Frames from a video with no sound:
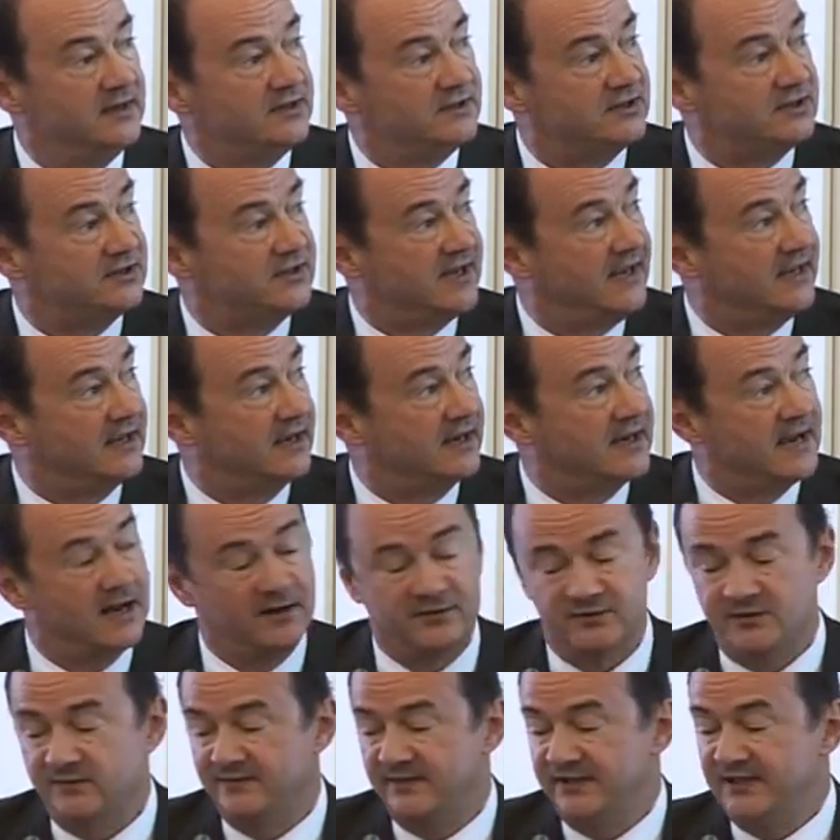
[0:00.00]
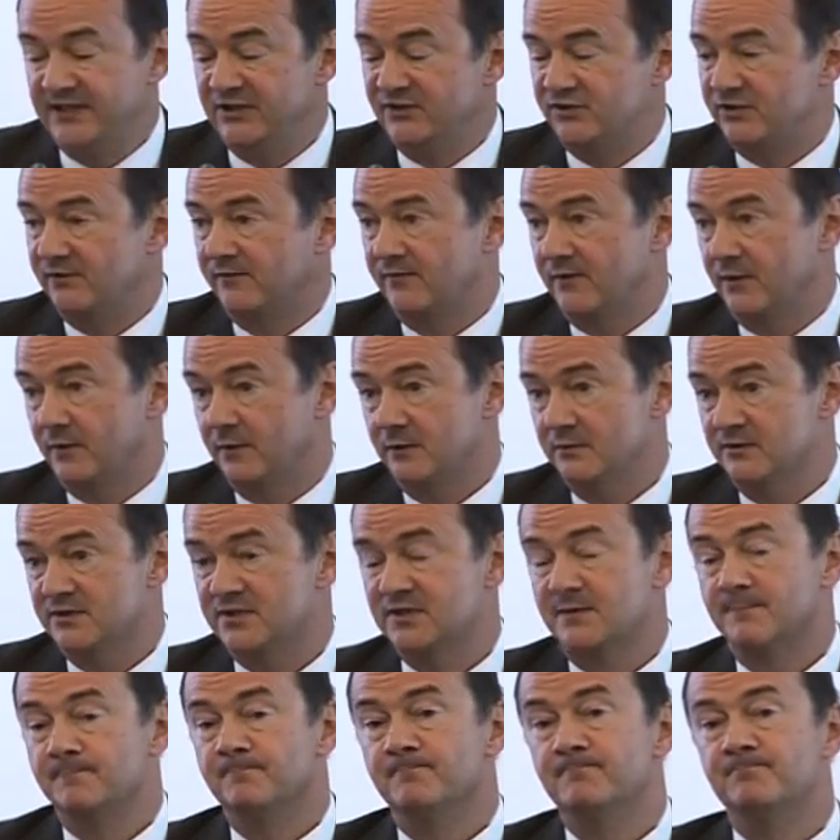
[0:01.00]
to take account of each of
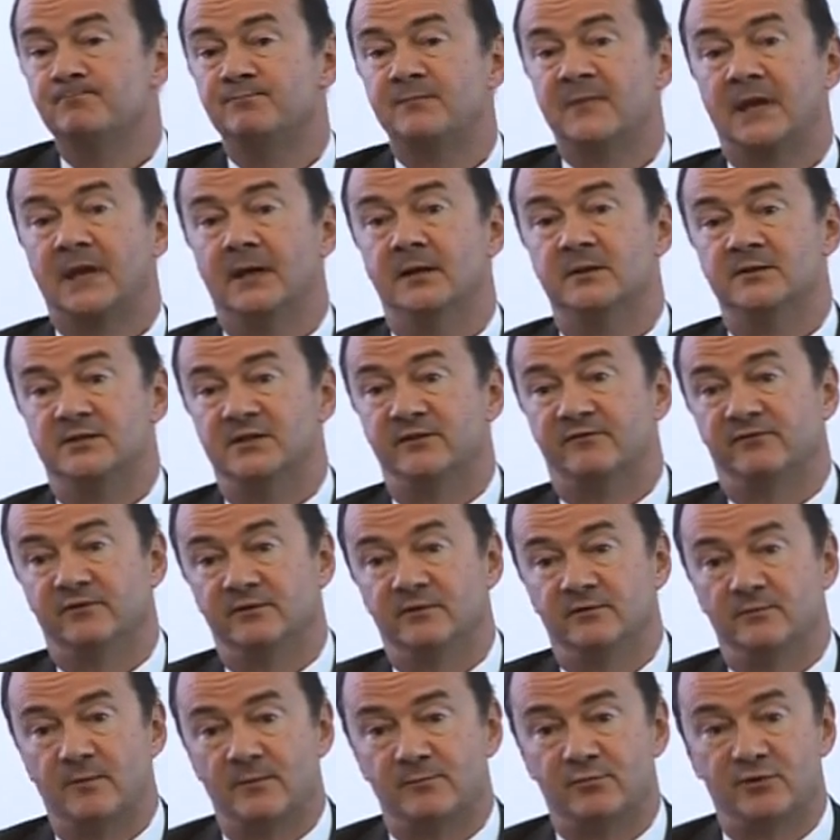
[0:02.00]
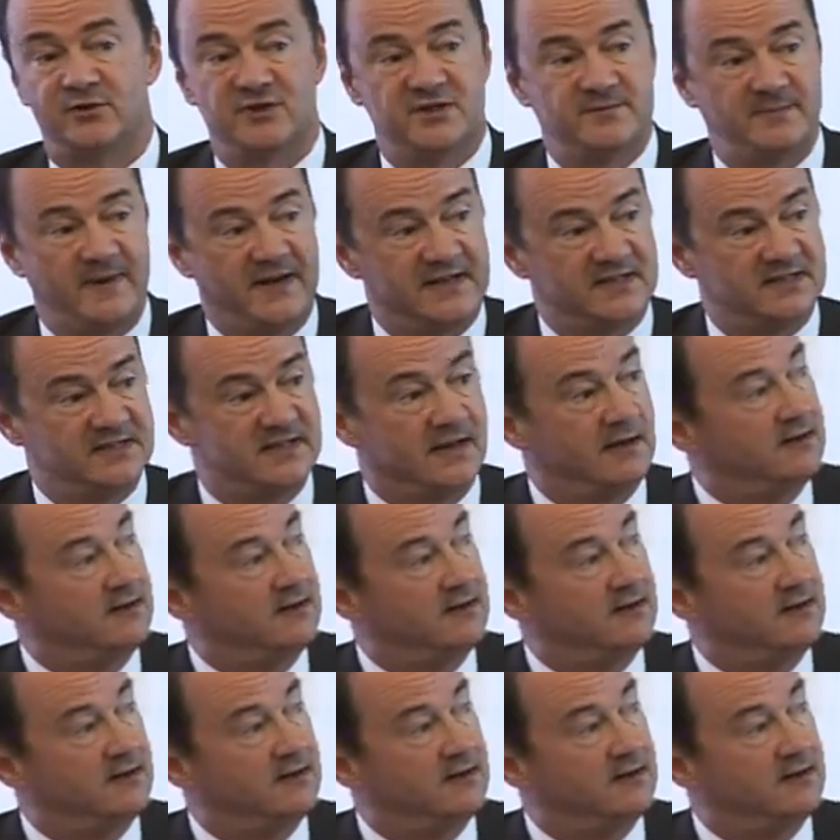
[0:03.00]
those uh, different prospects.